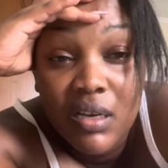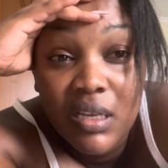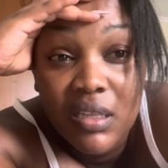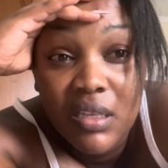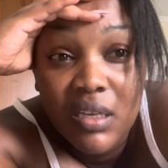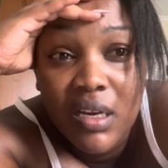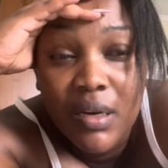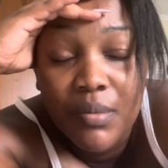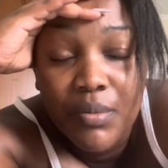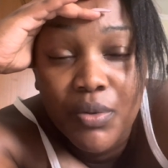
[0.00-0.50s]
I
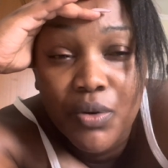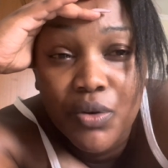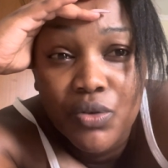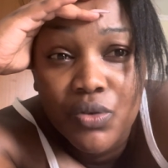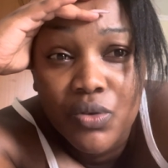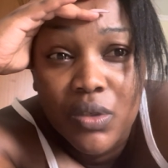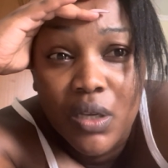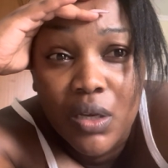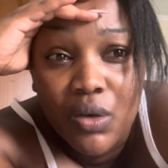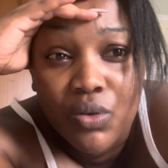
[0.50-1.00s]
think I'm going
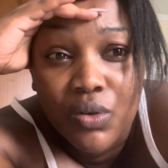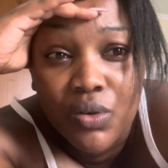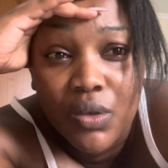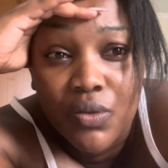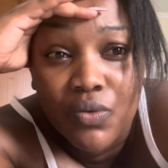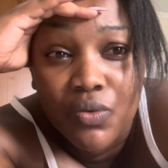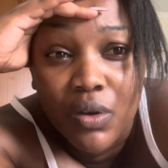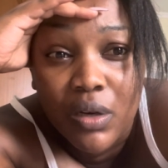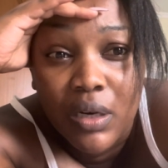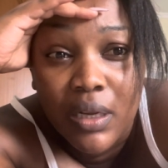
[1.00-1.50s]
to start
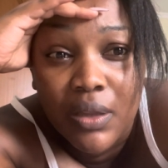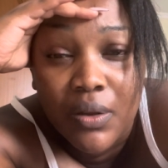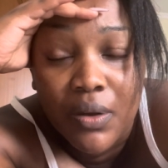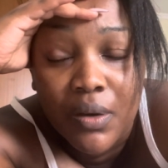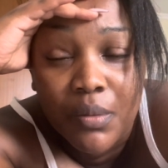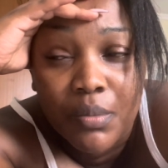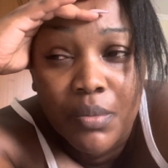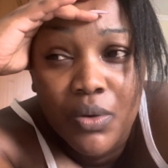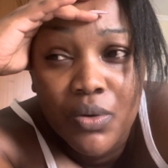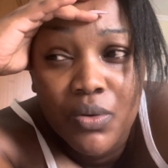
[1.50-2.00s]
looking for another
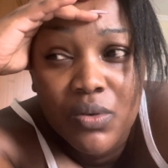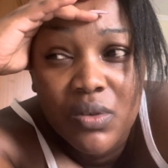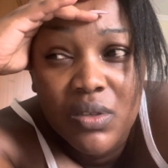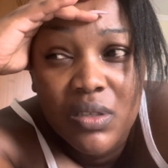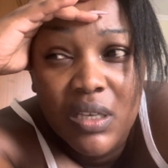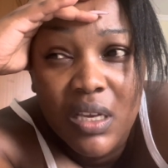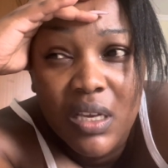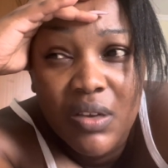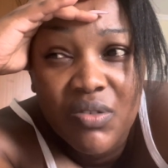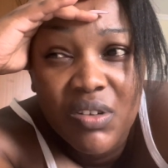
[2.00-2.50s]
one
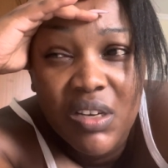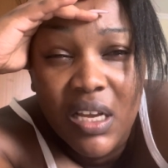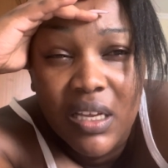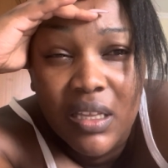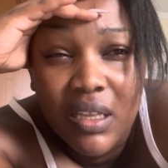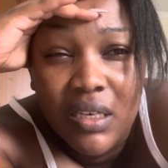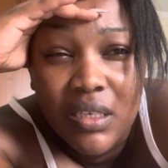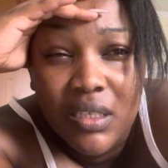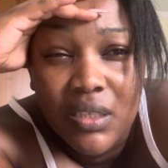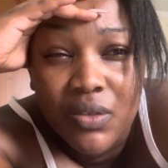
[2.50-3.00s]
because I feel
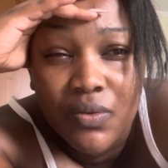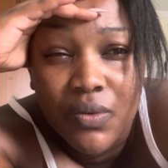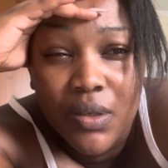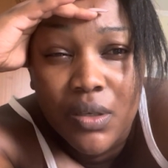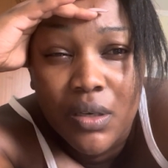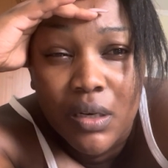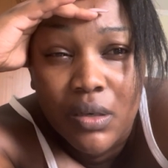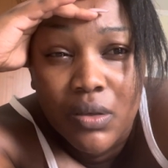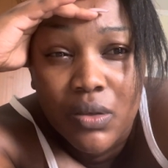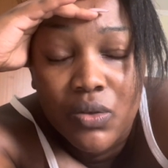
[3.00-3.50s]
like that is
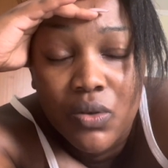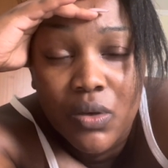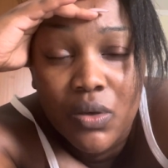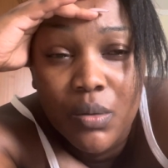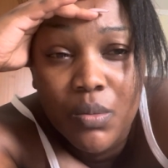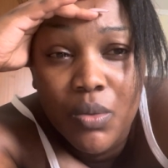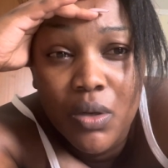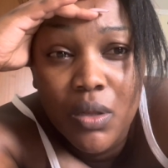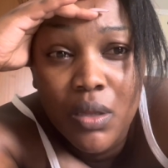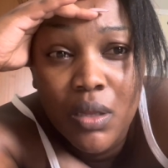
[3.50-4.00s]
very
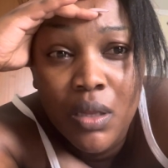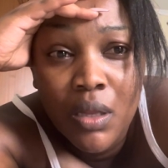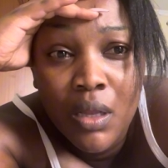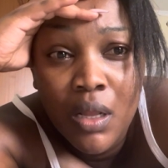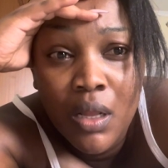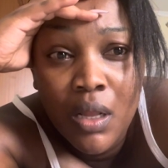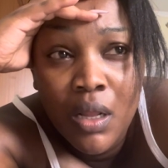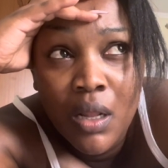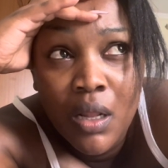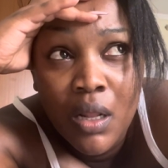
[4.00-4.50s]
unreasonable
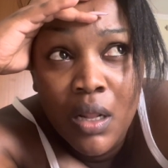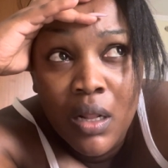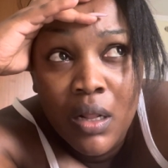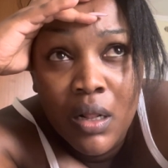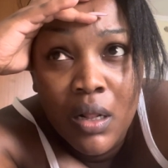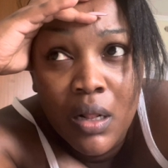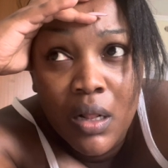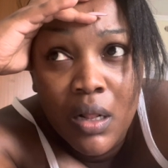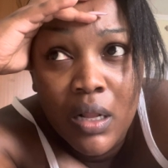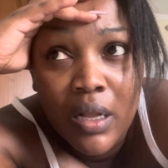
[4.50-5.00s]

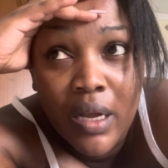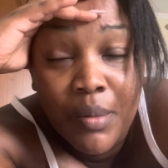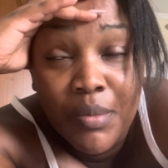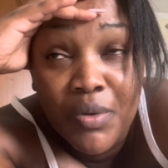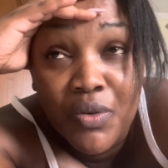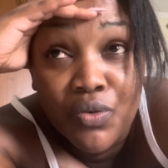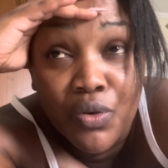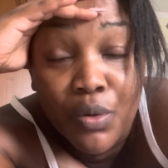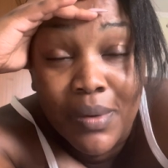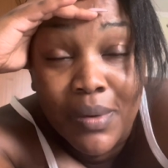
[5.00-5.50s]

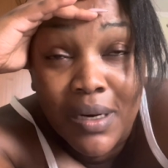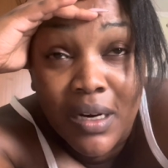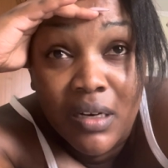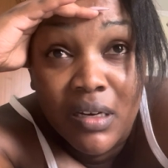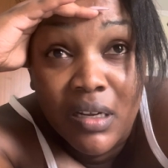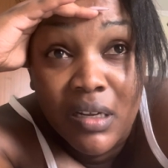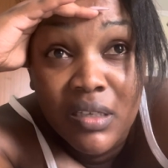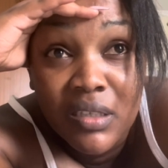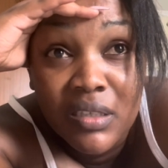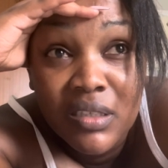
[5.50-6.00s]
coming from an
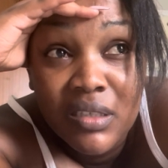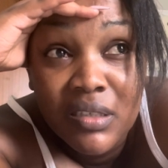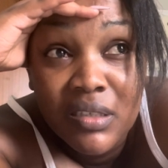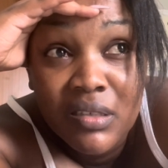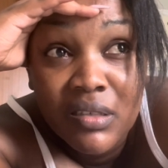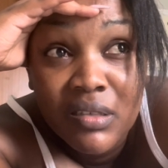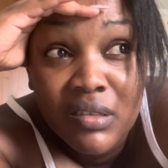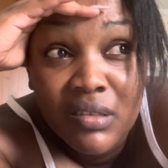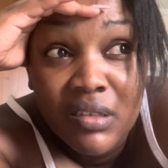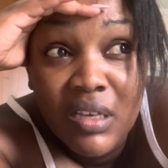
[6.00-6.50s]
adult.
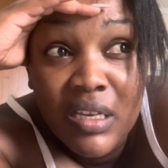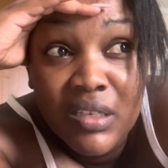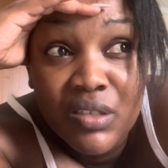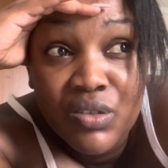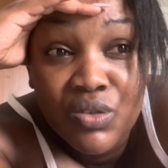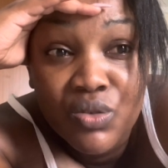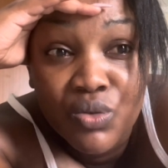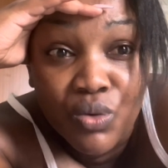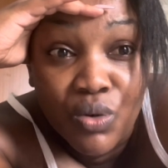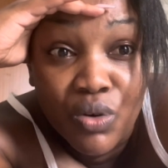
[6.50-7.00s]

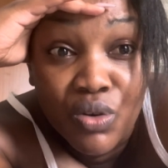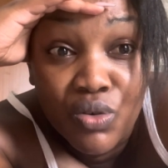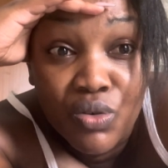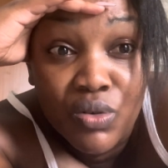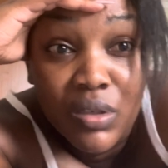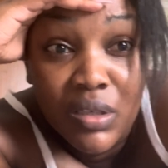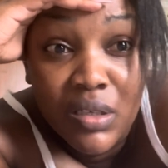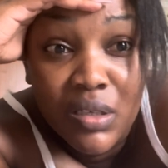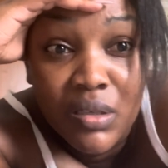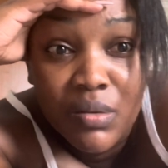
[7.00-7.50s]
Yes, you're
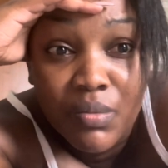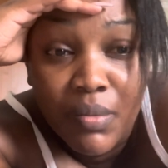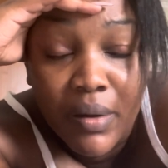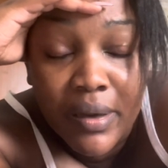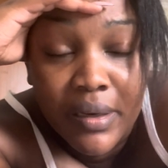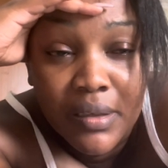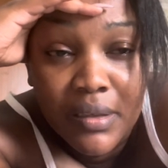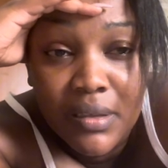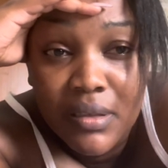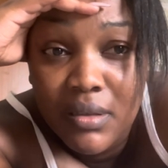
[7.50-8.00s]
good,
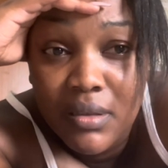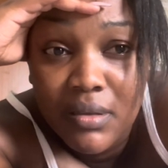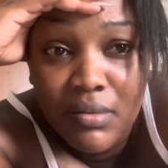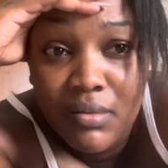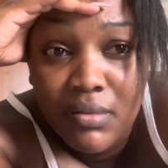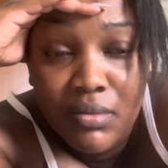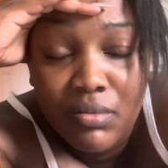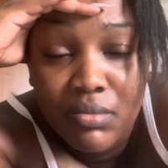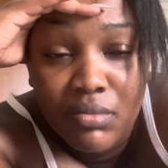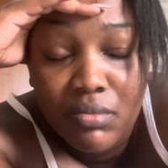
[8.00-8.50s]
but
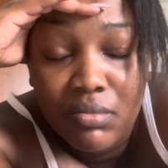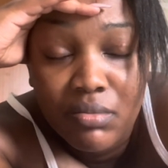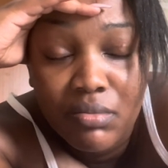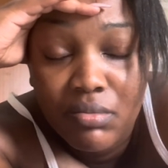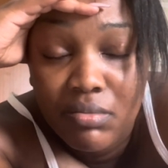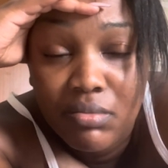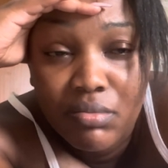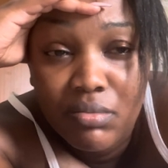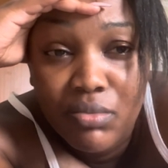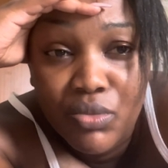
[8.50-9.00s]

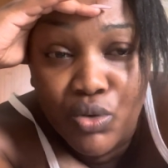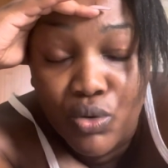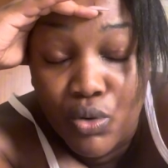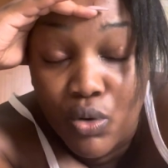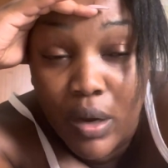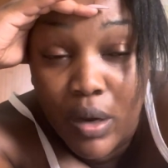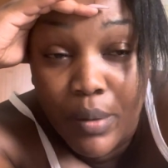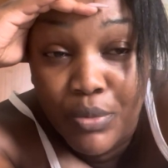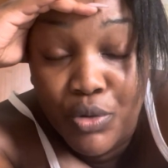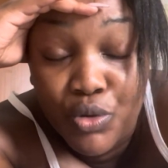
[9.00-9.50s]

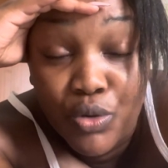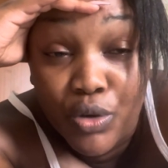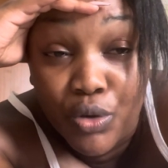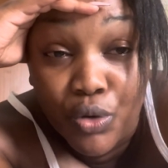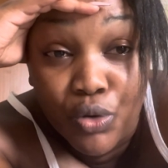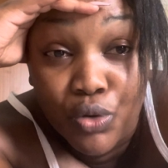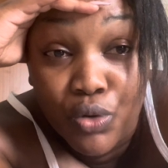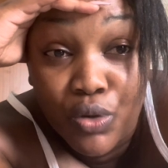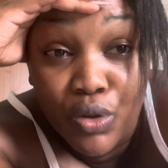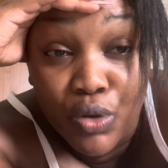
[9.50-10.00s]
you, I'm sure
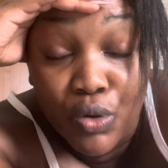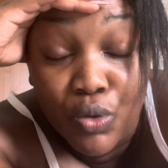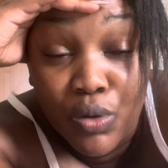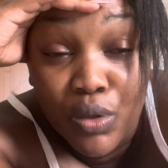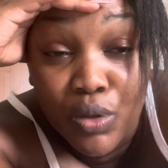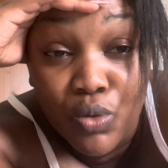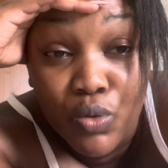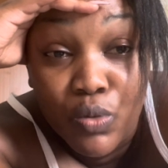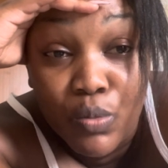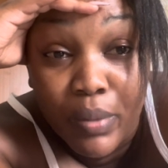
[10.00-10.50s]
you're not the
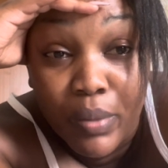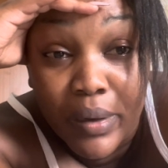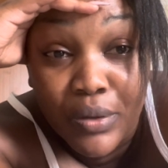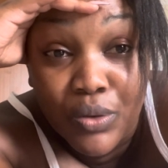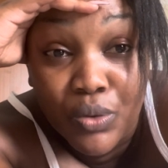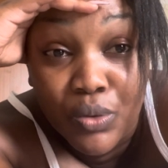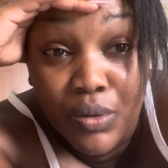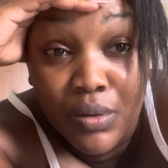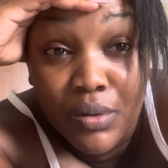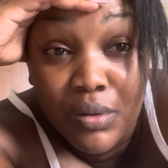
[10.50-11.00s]
only good
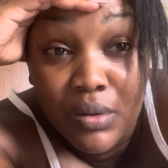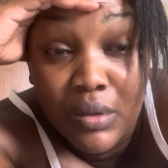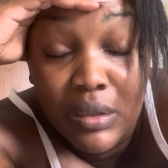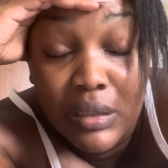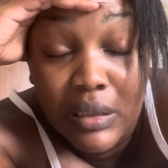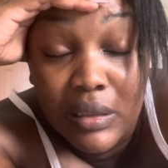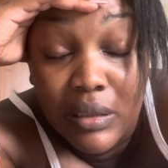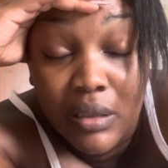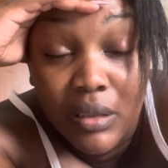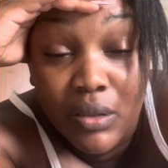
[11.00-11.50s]
person
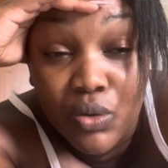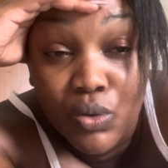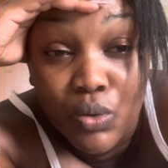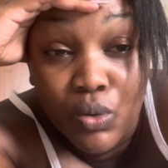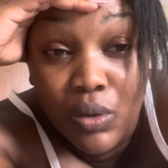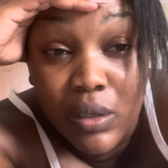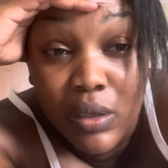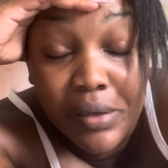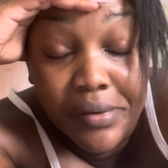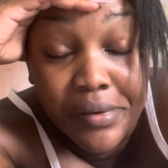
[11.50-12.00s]
in this
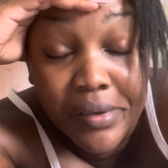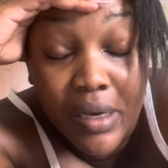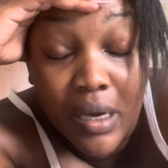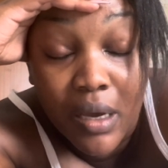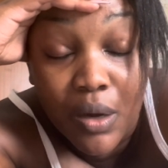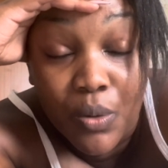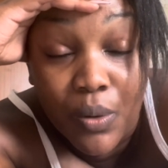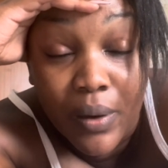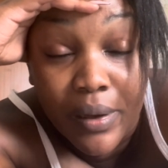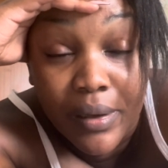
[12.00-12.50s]
whole
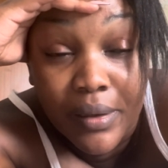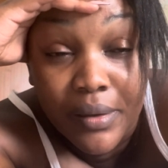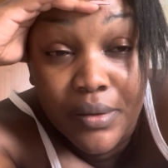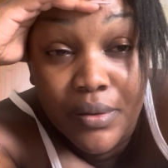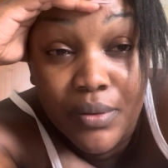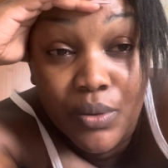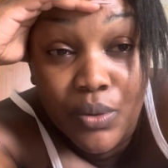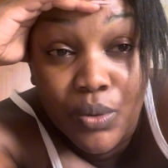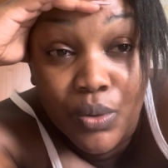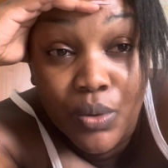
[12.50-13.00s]
entire world.
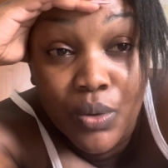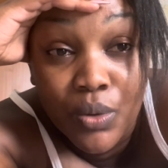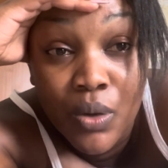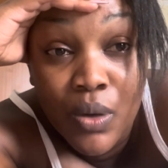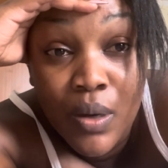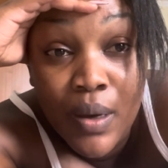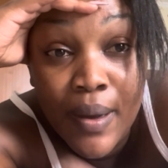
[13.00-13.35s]
So,